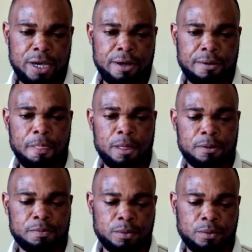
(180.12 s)
on the
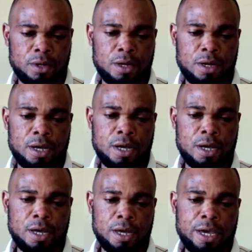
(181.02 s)
video.
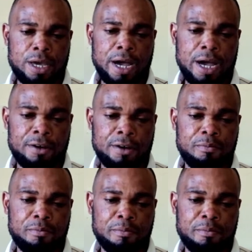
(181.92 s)
I can
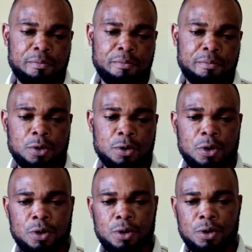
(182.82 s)
actually
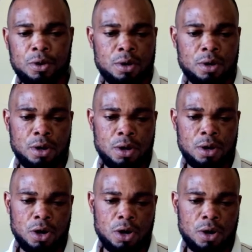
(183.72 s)

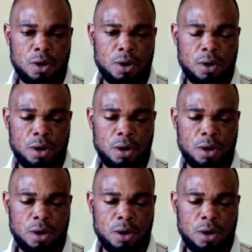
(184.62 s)
move it